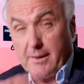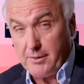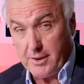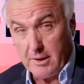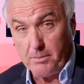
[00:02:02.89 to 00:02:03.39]
every
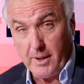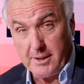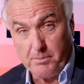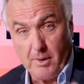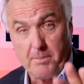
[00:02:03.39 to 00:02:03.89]
single price
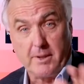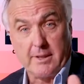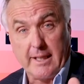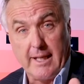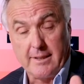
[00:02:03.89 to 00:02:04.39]
point because I
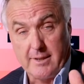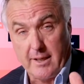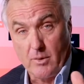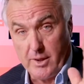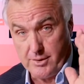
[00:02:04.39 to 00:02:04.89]
get asked
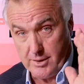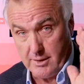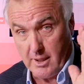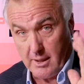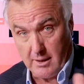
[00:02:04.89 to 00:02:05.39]
that question
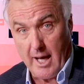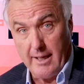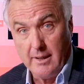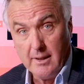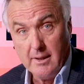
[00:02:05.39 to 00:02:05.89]
a lot.
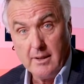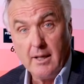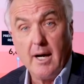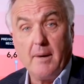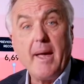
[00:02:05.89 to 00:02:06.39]

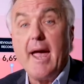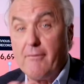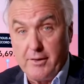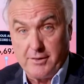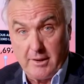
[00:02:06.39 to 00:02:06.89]

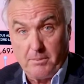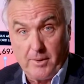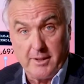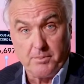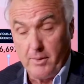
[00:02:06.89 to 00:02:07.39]
Every single
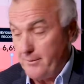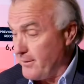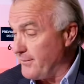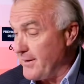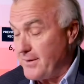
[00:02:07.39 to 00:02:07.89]
price point,
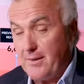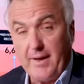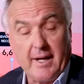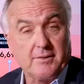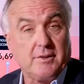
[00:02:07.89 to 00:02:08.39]
from
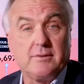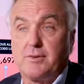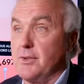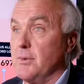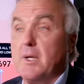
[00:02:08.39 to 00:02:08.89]
50,000 to